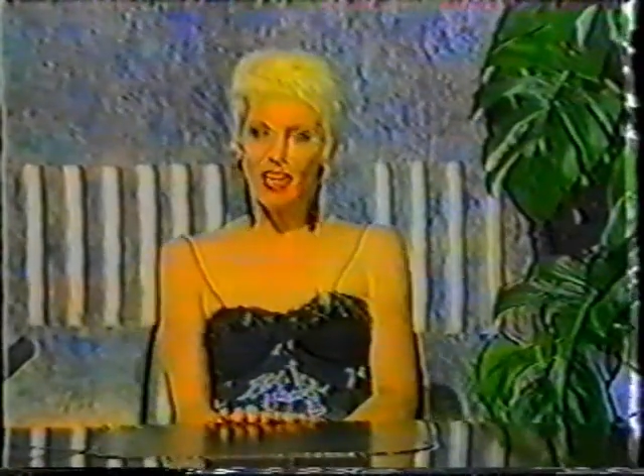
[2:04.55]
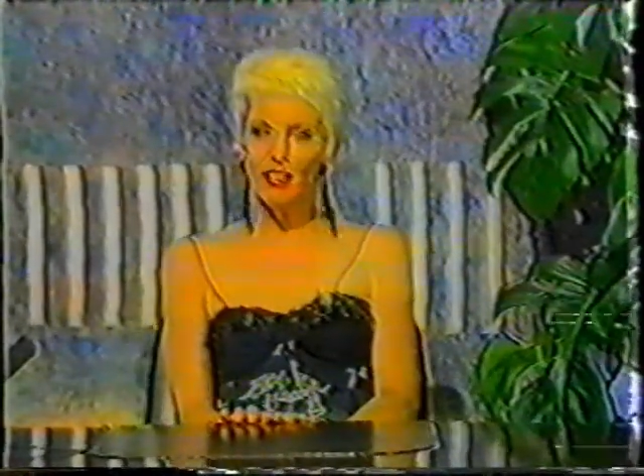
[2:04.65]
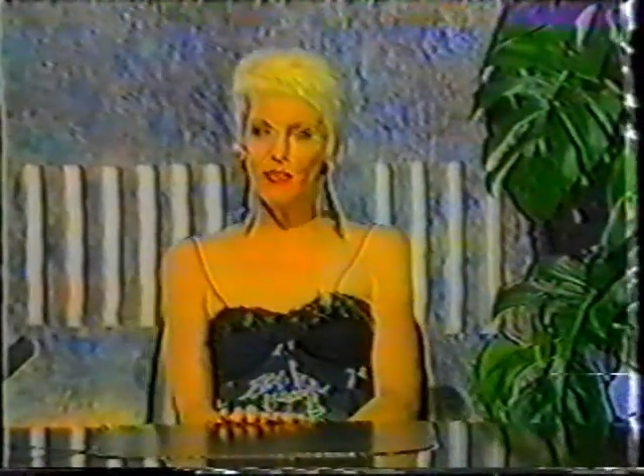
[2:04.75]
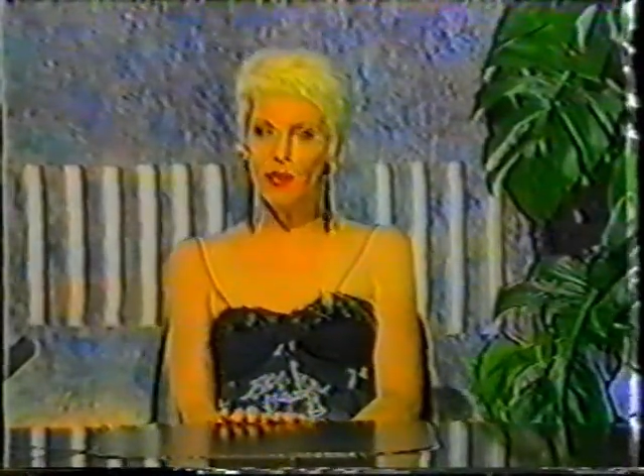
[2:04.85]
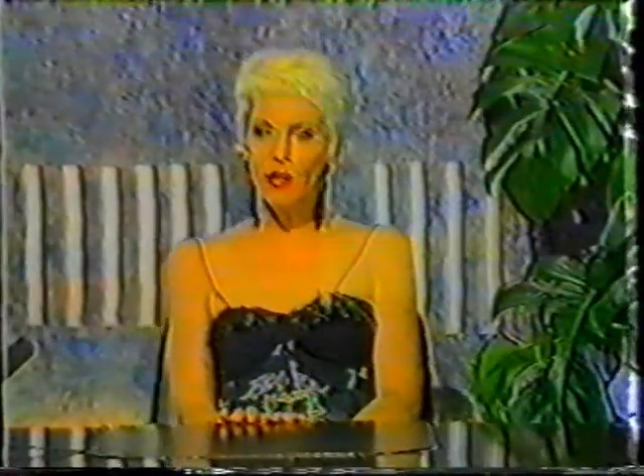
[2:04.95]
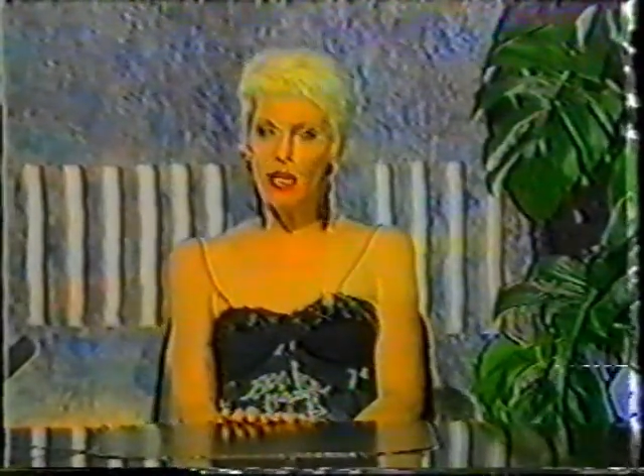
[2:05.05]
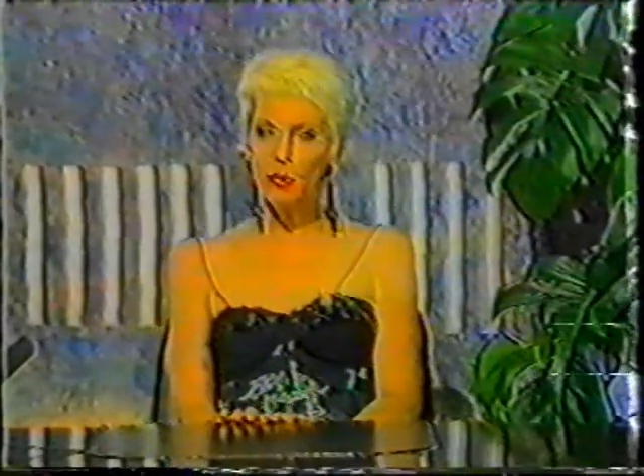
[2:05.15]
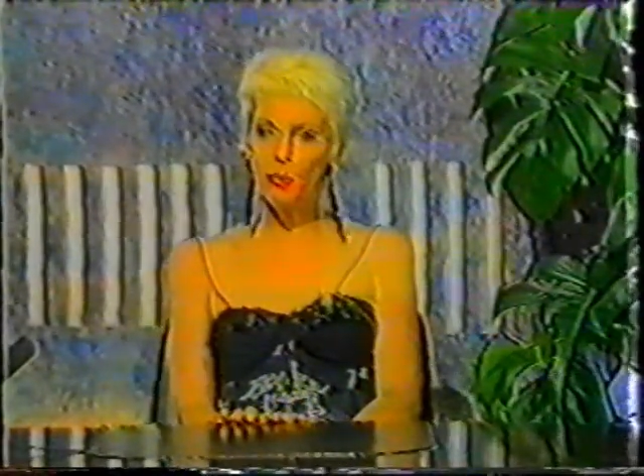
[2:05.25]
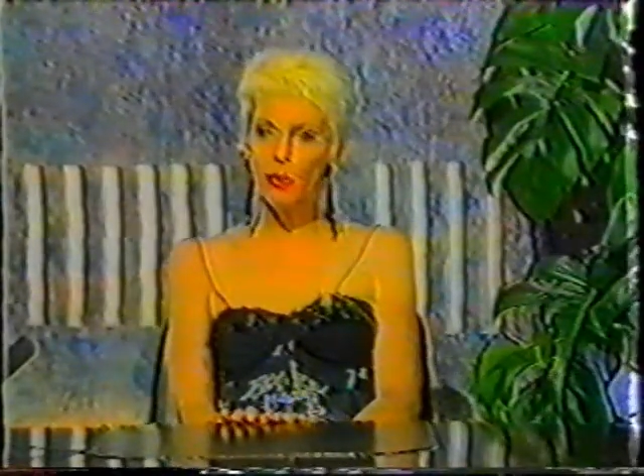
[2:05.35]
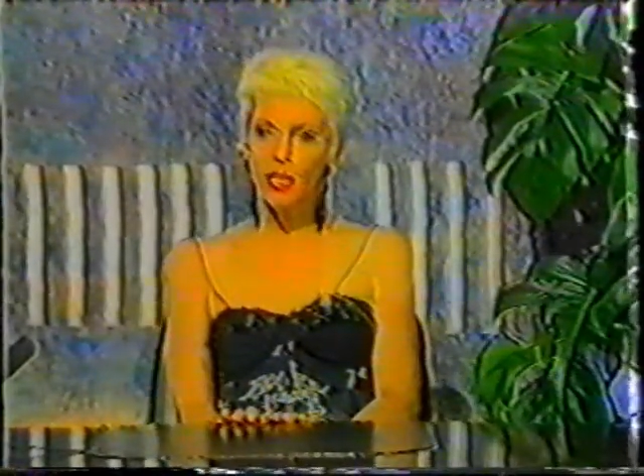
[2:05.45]
I was very
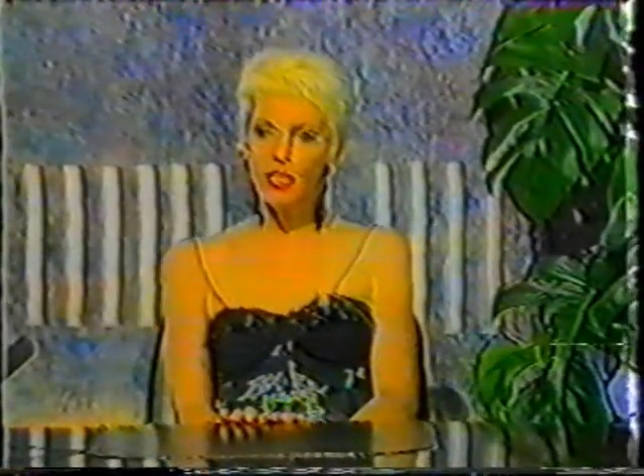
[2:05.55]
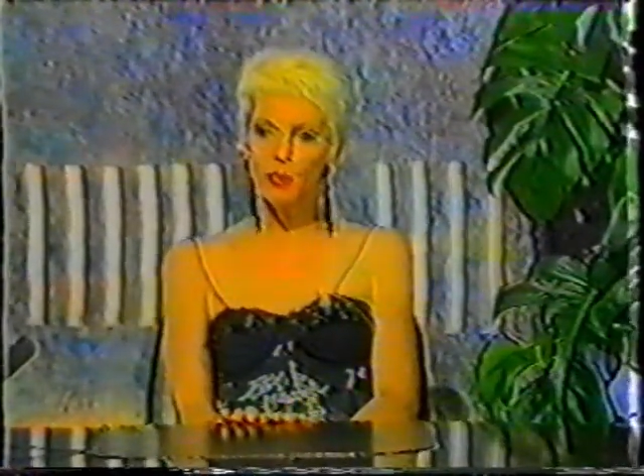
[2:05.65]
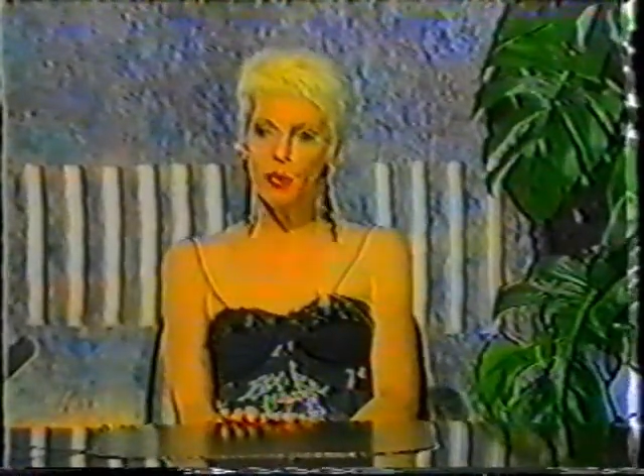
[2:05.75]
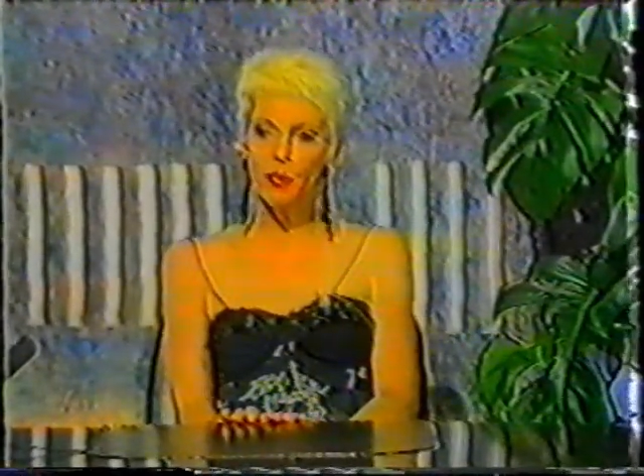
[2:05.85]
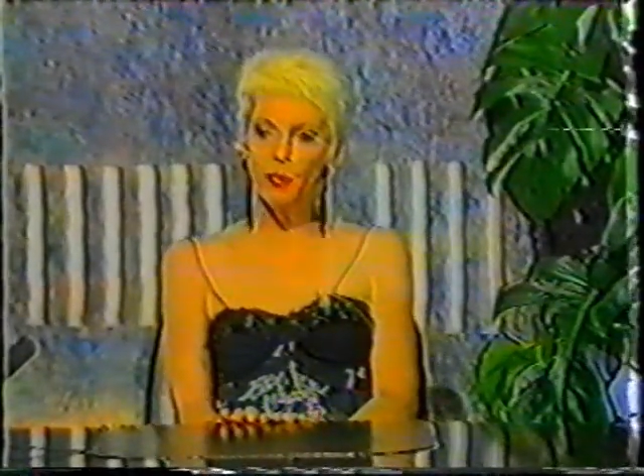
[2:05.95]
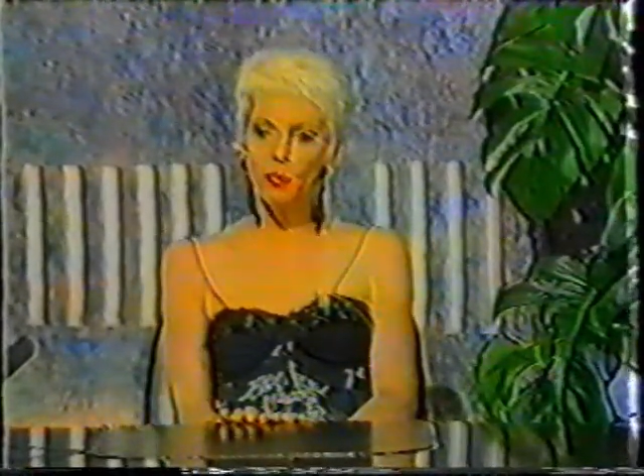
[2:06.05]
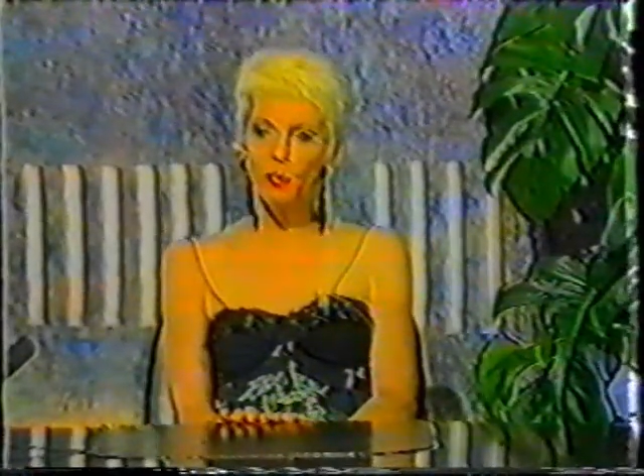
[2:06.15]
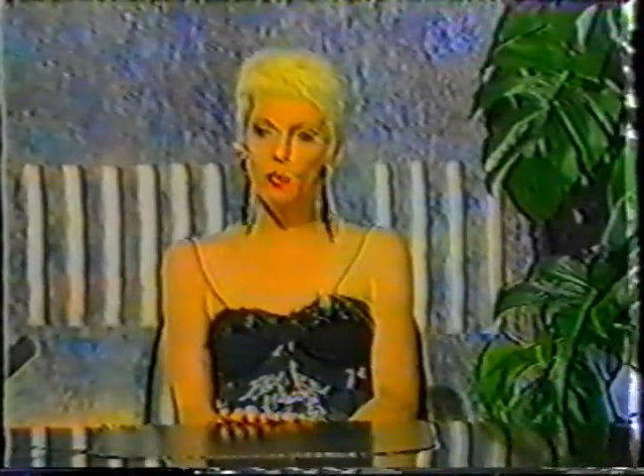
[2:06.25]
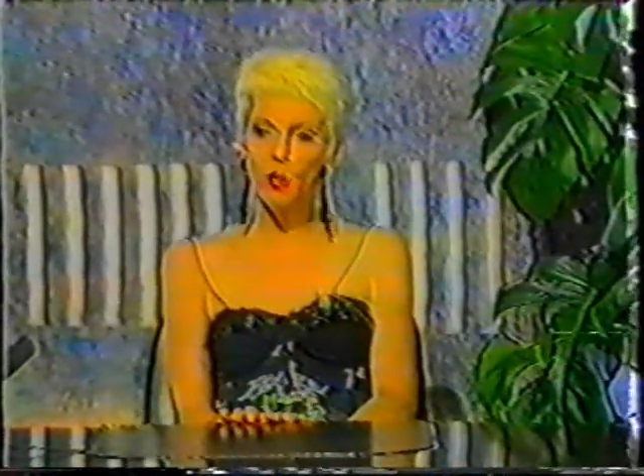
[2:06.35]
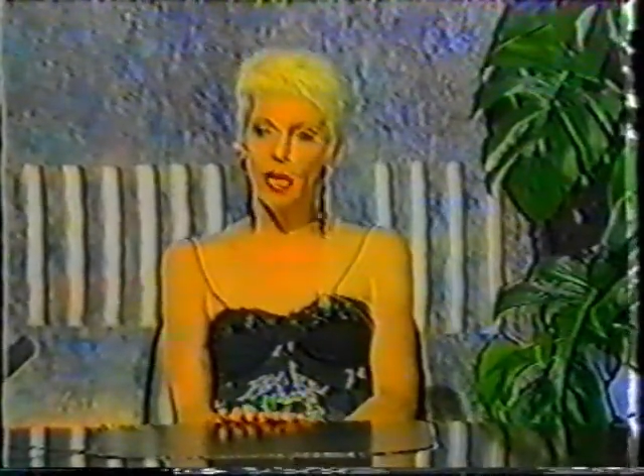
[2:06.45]
impressed with the
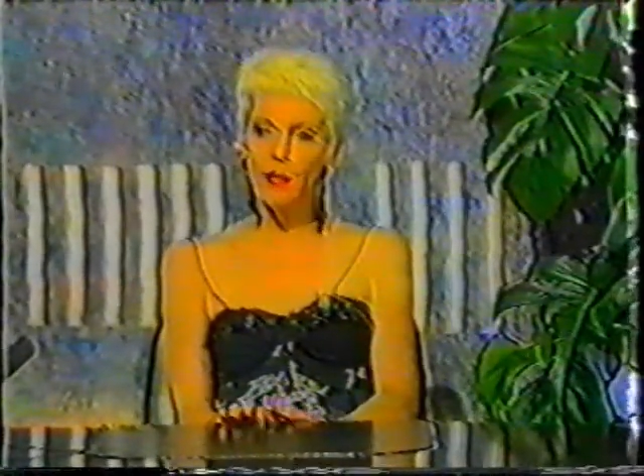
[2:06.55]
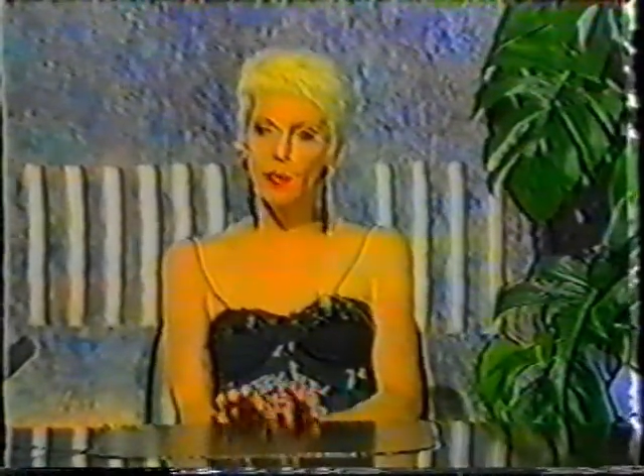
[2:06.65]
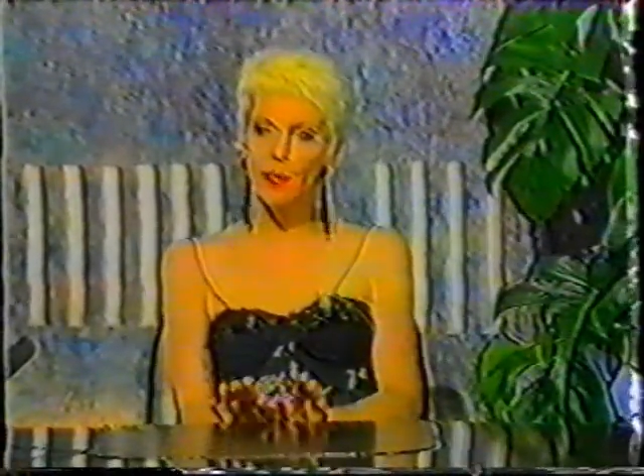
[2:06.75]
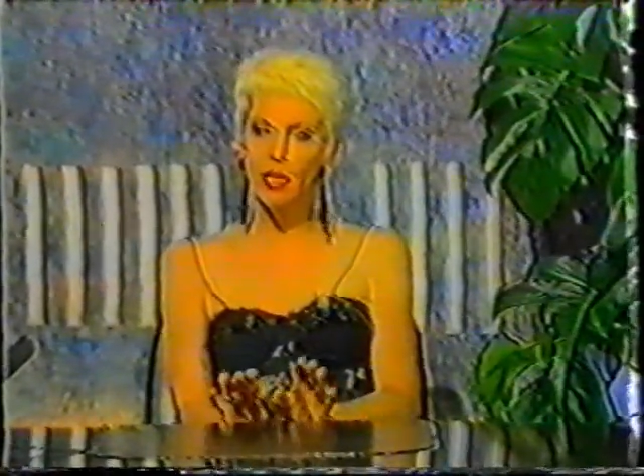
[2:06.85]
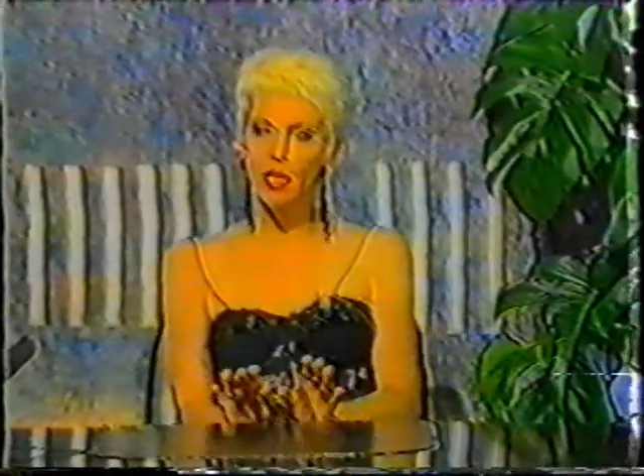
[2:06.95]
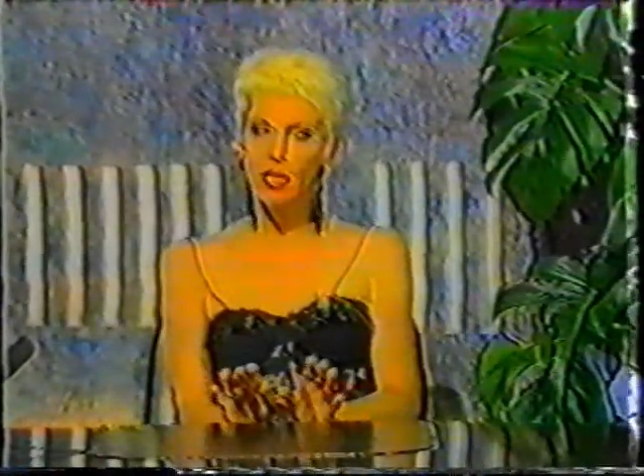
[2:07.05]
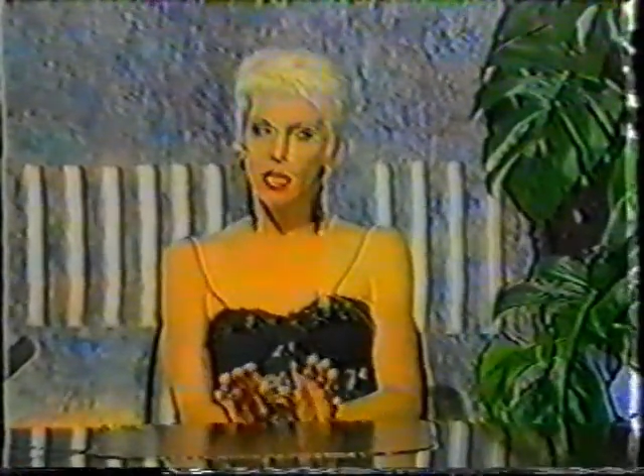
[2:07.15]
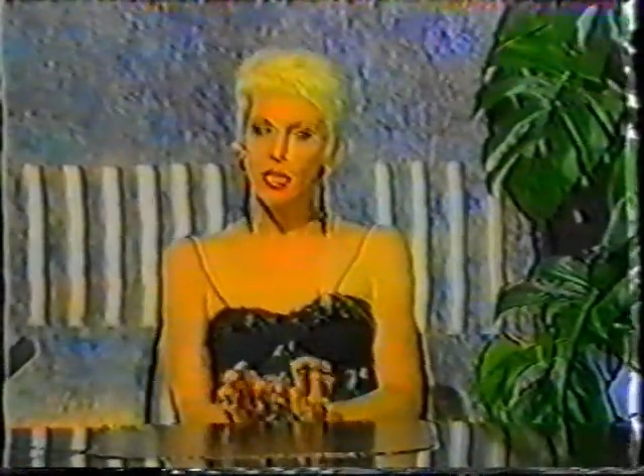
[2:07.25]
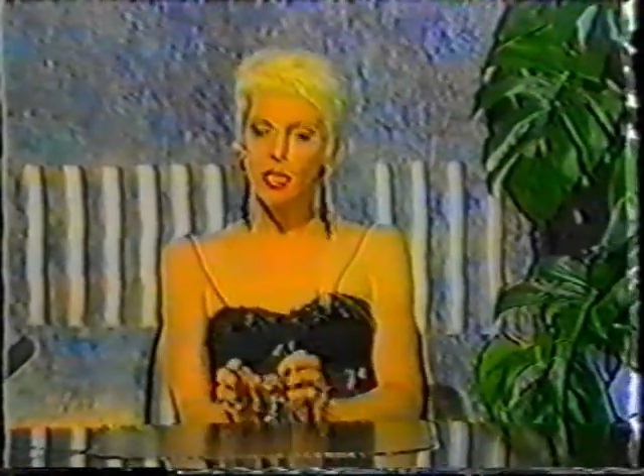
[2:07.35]
way that they